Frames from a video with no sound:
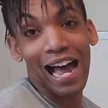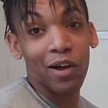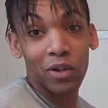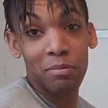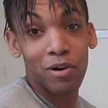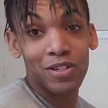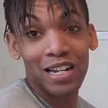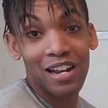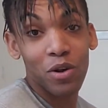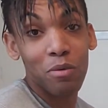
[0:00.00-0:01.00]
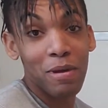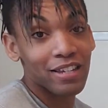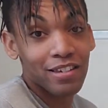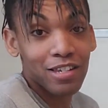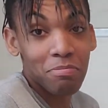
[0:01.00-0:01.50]
the only person I know
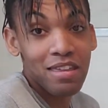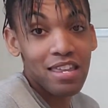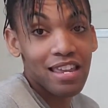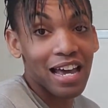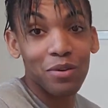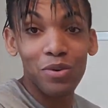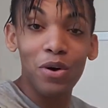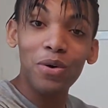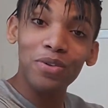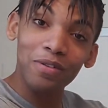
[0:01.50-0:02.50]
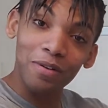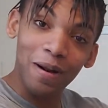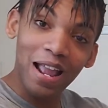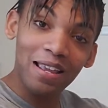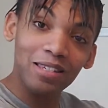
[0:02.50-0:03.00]
best is me. I don't know the
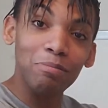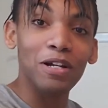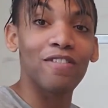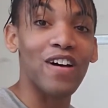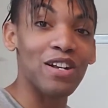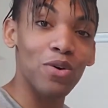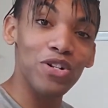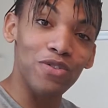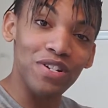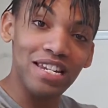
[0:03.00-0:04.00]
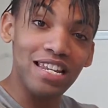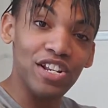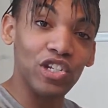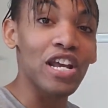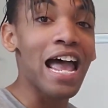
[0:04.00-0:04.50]
rest, but if I know your
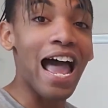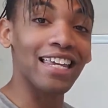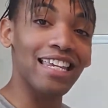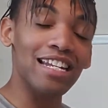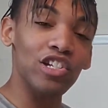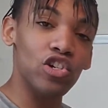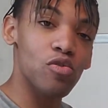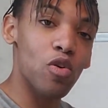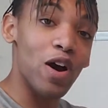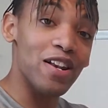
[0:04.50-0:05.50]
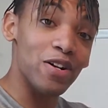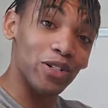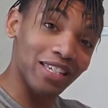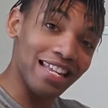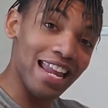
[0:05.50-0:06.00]
niche, I can get a general
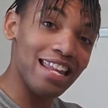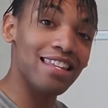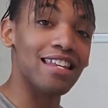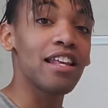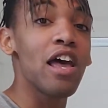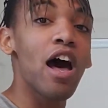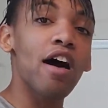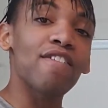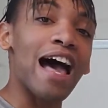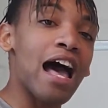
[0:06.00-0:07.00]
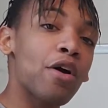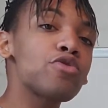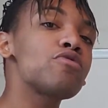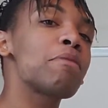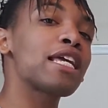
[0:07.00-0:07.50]
understanding of how
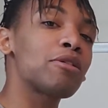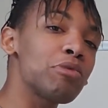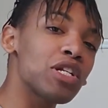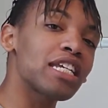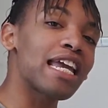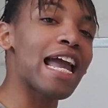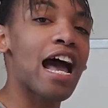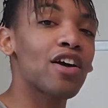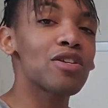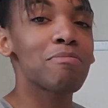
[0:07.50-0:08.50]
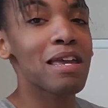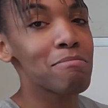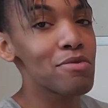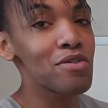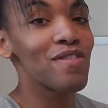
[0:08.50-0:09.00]
you may communicate, how you may
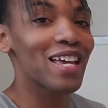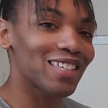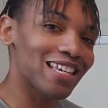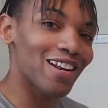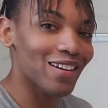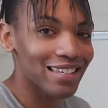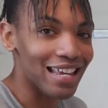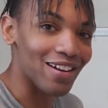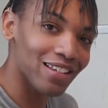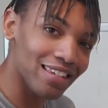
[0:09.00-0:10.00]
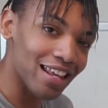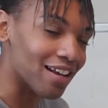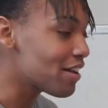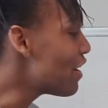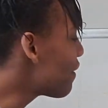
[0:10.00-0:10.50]
move, etc., etc.,
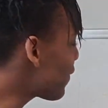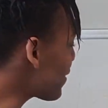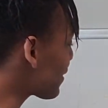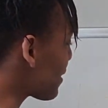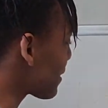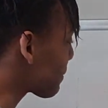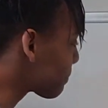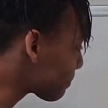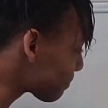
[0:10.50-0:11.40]
etc. For instance,